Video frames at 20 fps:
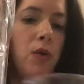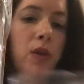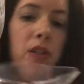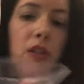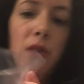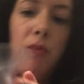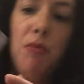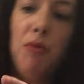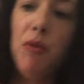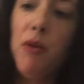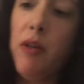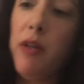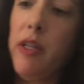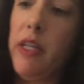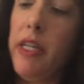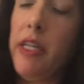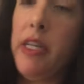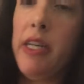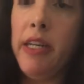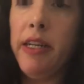to pour
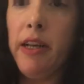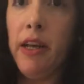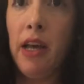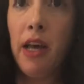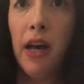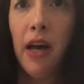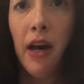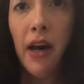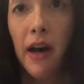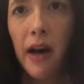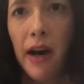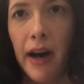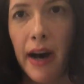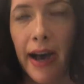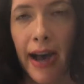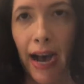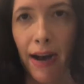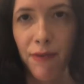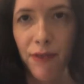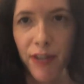in a
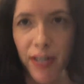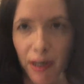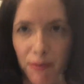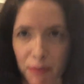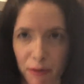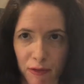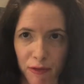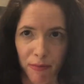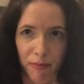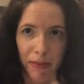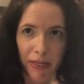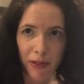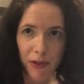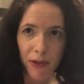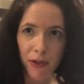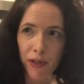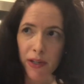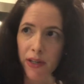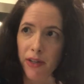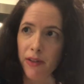1/2 cup of
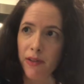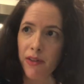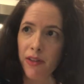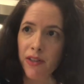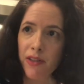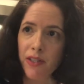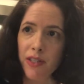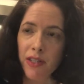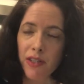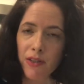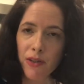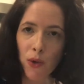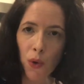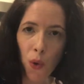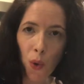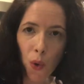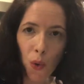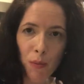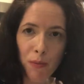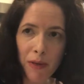milk. This is
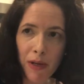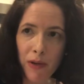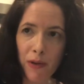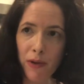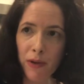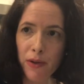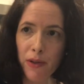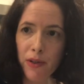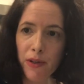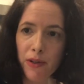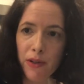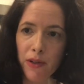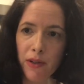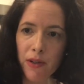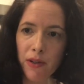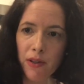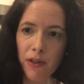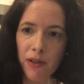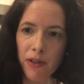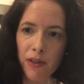whole milk
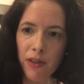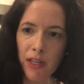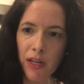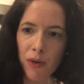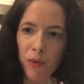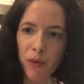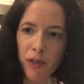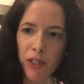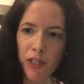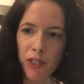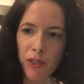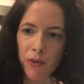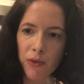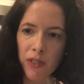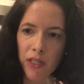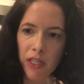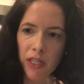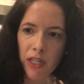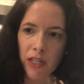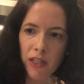that we're
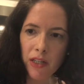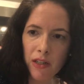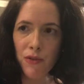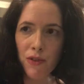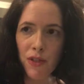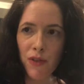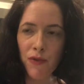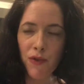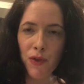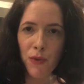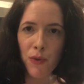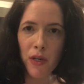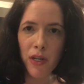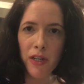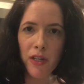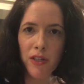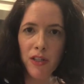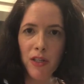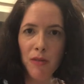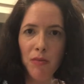using. If you
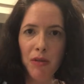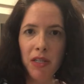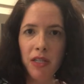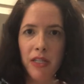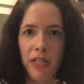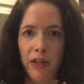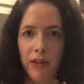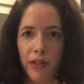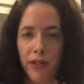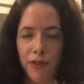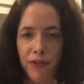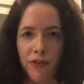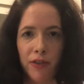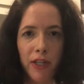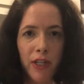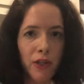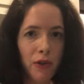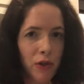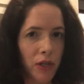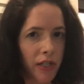wanted it to be dairy
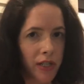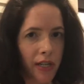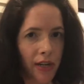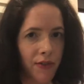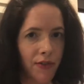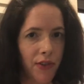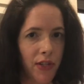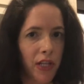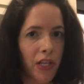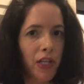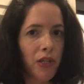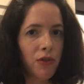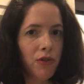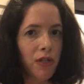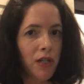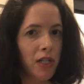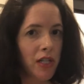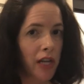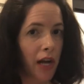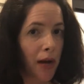free, you could definitely use
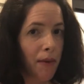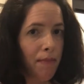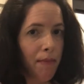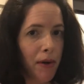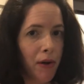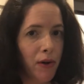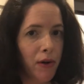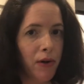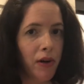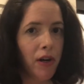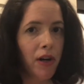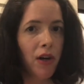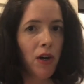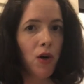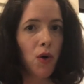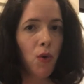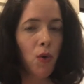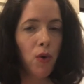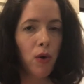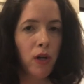a nut milk
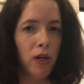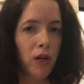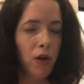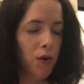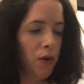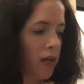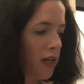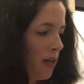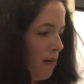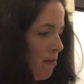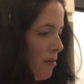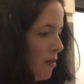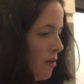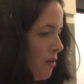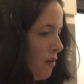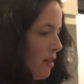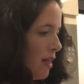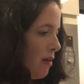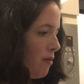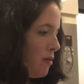or a coconut
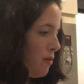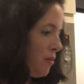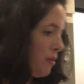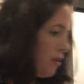milk. That would work